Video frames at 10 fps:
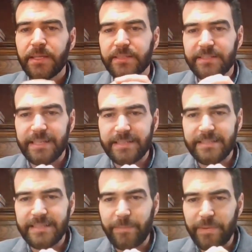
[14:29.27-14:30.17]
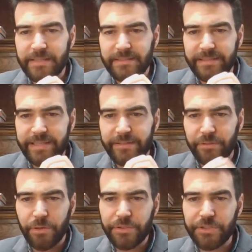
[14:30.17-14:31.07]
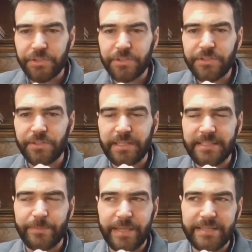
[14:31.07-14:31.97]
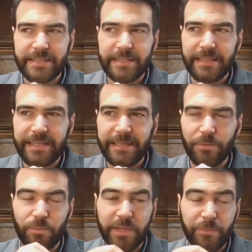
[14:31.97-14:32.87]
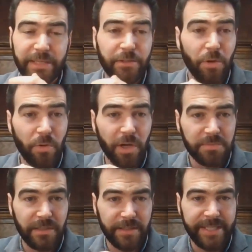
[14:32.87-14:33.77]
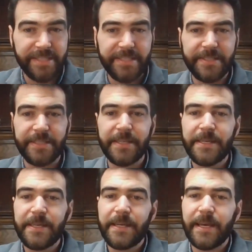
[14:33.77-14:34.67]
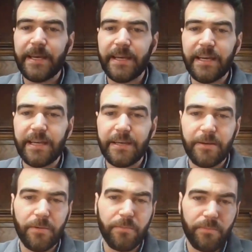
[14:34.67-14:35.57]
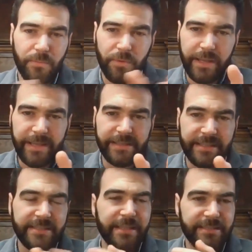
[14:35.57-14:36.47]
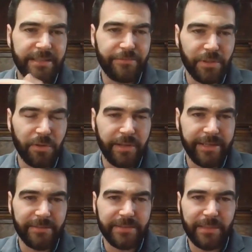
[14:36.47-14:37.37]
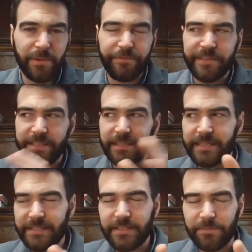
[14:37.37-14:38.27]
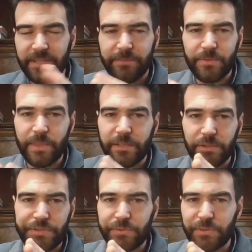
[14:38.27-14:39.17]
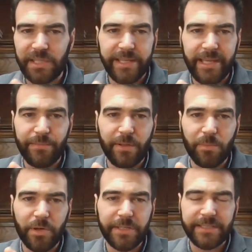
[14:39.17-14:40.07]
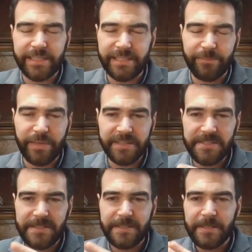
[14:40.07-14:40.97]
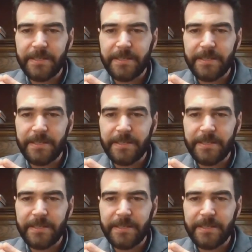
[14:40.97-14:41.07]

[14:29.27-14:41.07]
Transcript: The second step is lead nurture. So that's basically when we call up the leads. In this case, if we're calling them up physically, sometimes we can also do like email marketing. It depends.